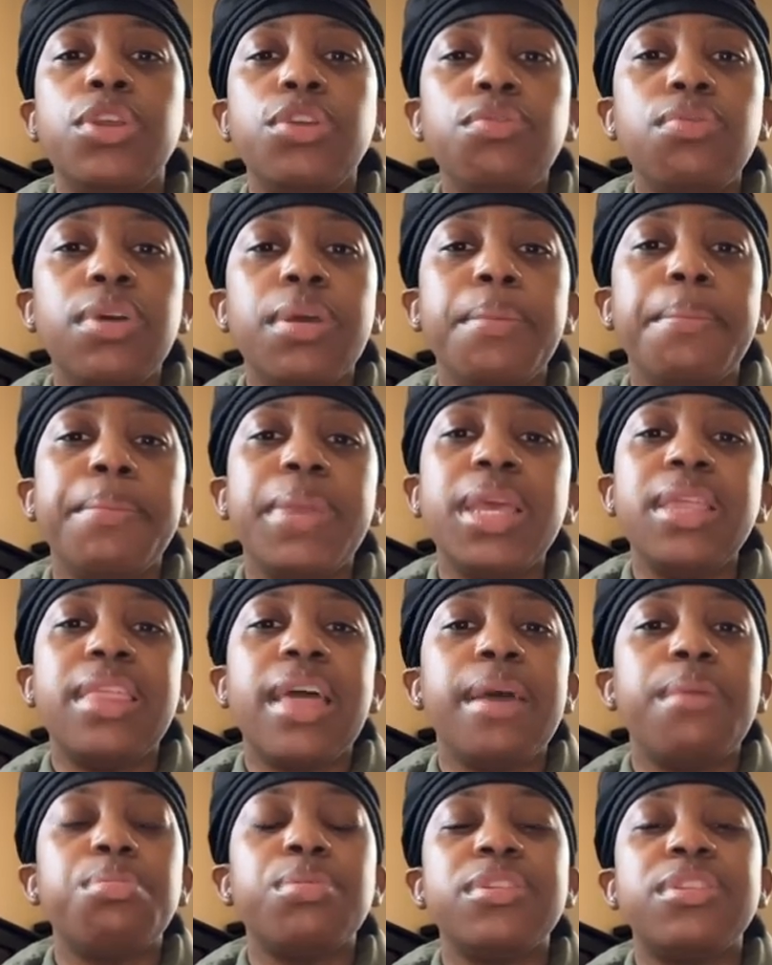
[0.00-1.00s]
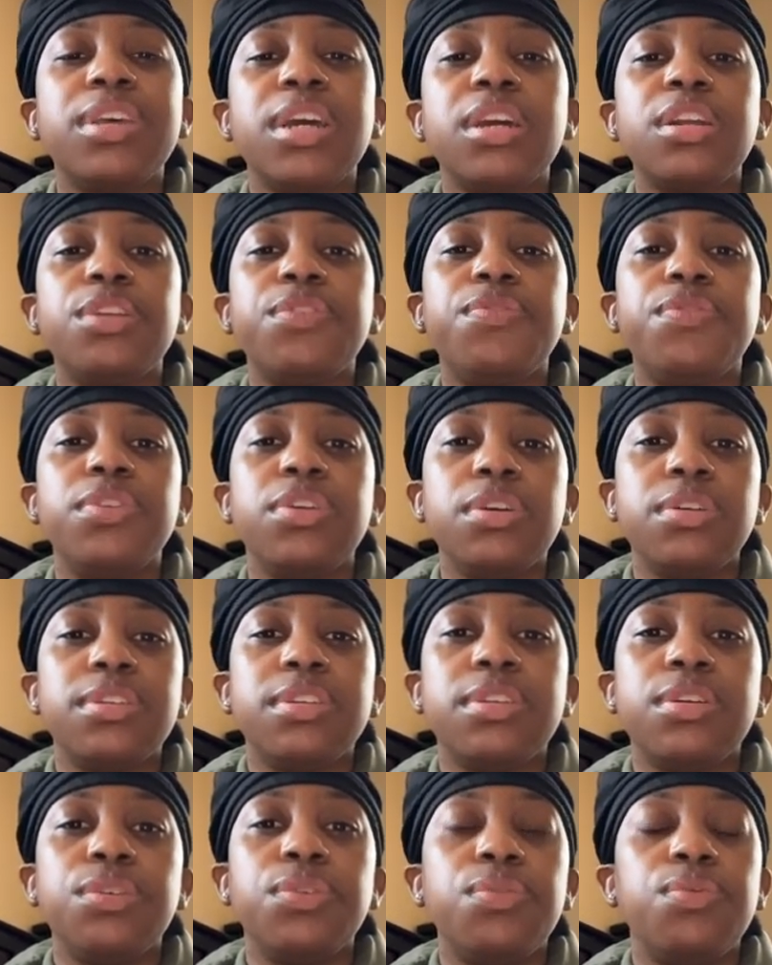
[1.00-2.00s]
can be that protector for
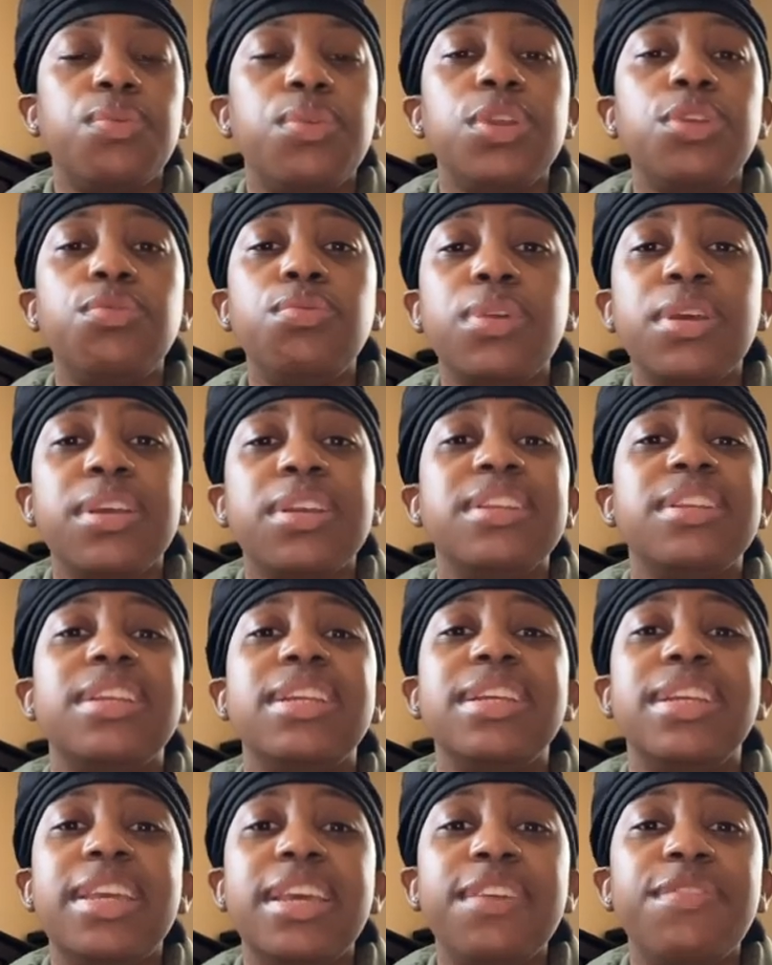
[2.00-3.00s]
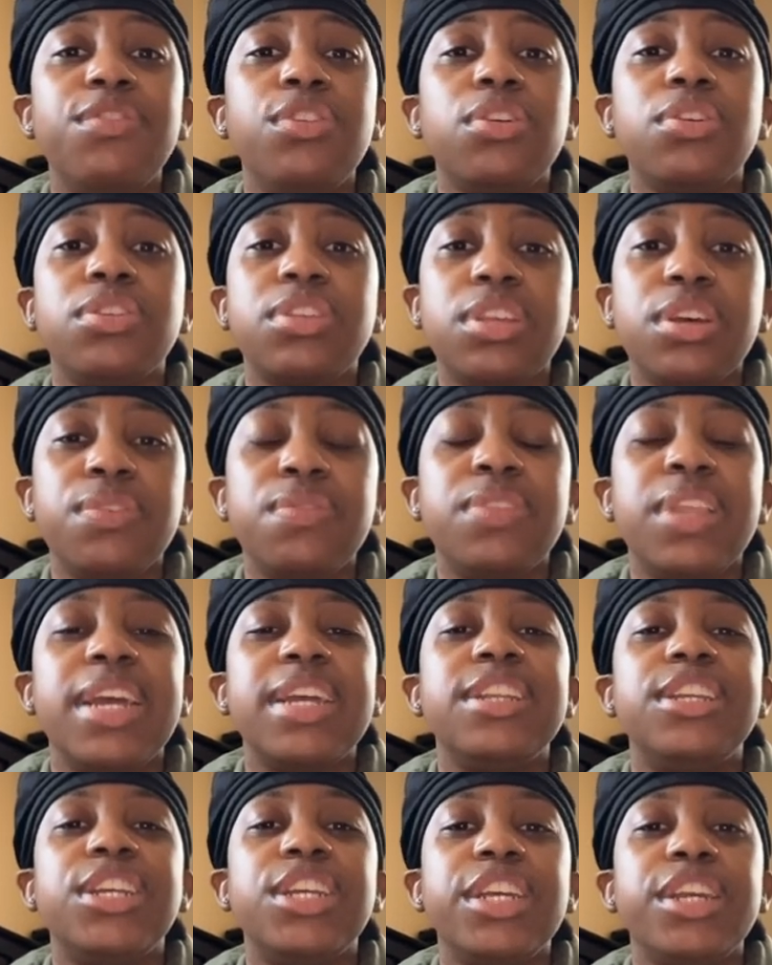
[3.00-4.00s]
yourself, when you can give yourself
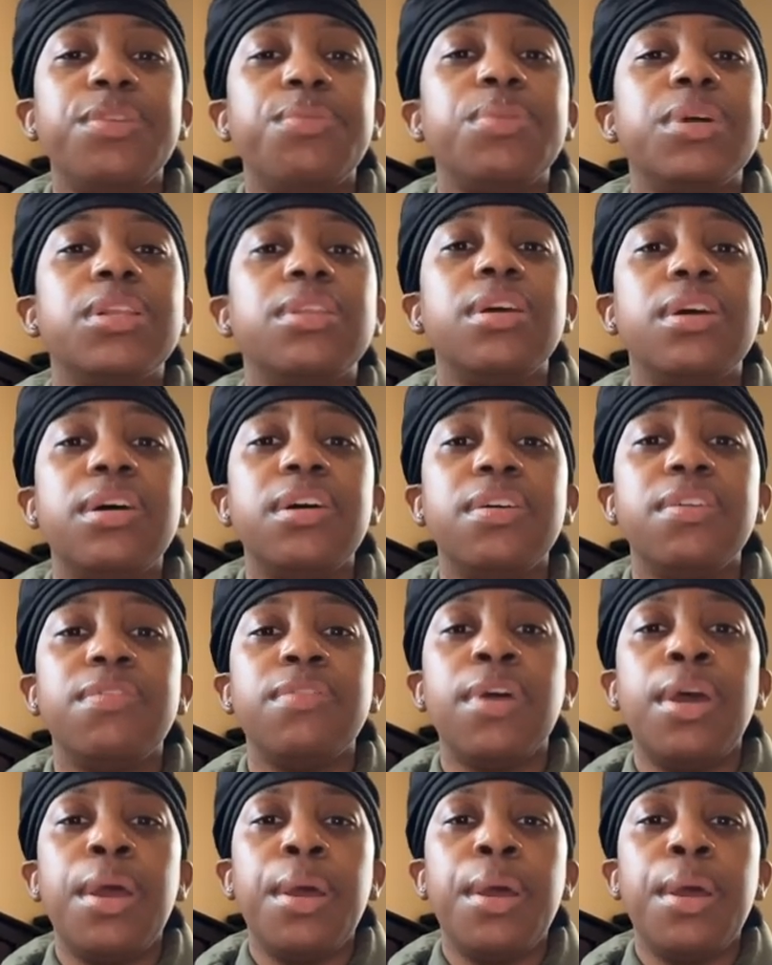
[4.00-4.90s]
that genuine love.